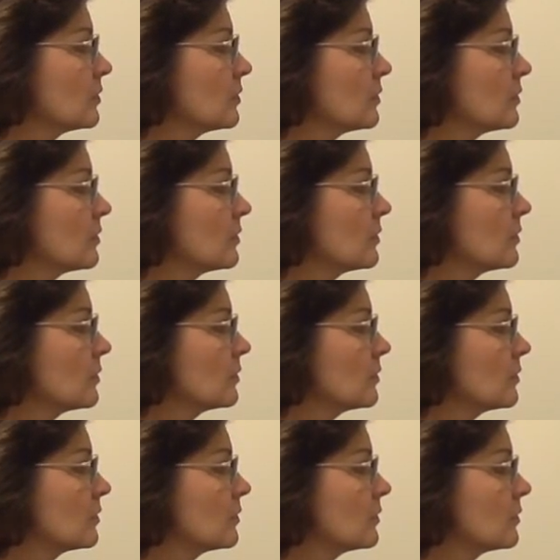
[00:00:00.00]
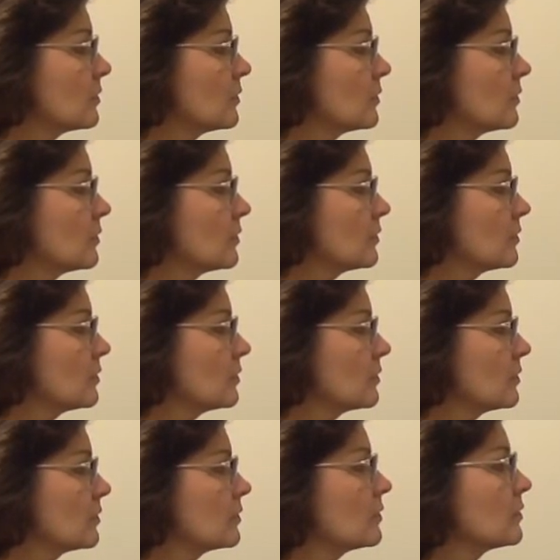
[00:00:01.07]

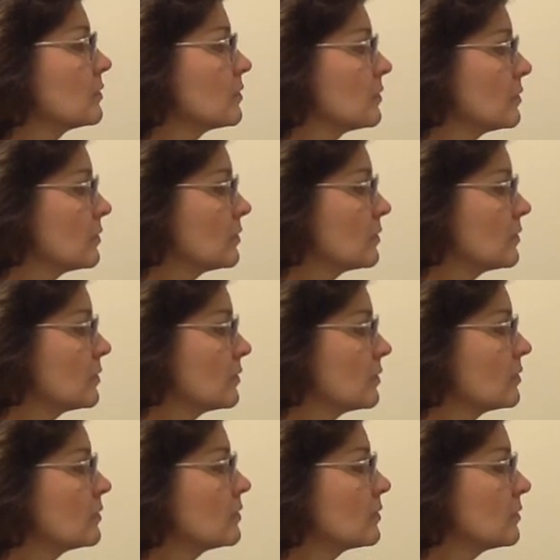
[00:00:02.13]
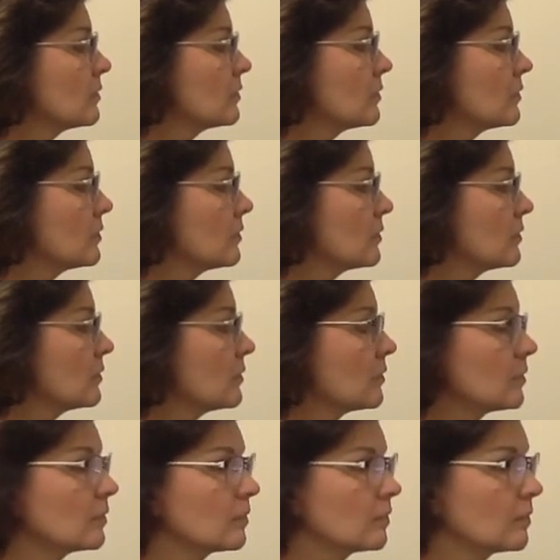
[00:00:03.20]

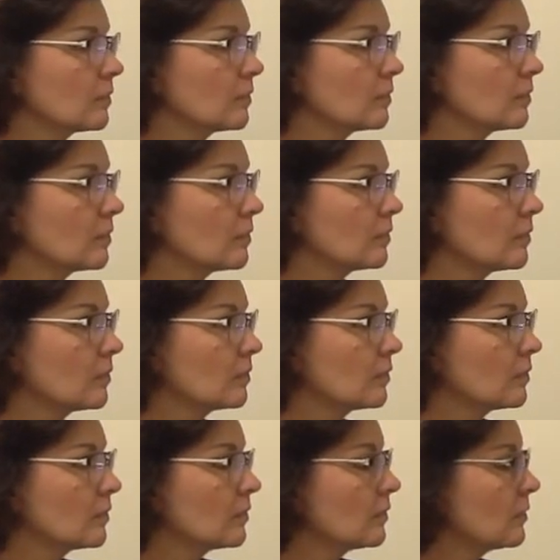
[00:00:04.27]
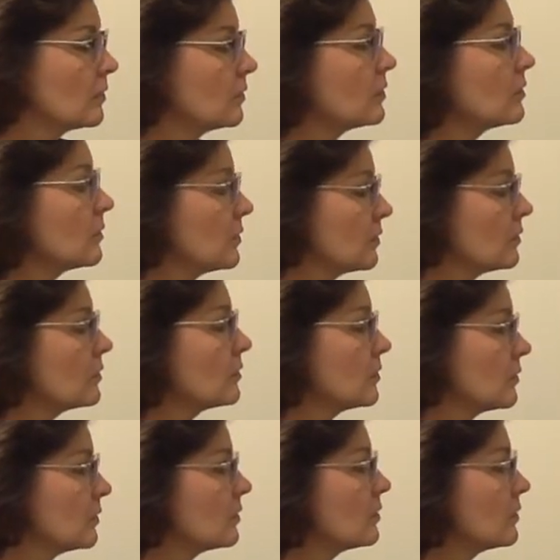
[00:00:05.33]

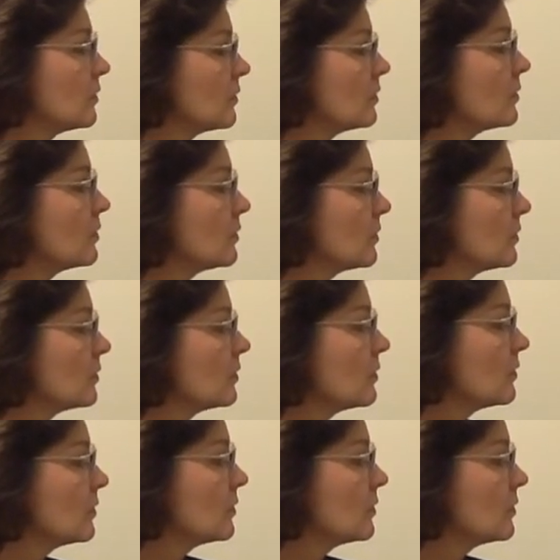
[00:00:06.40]
No words are spoken by the person on screen.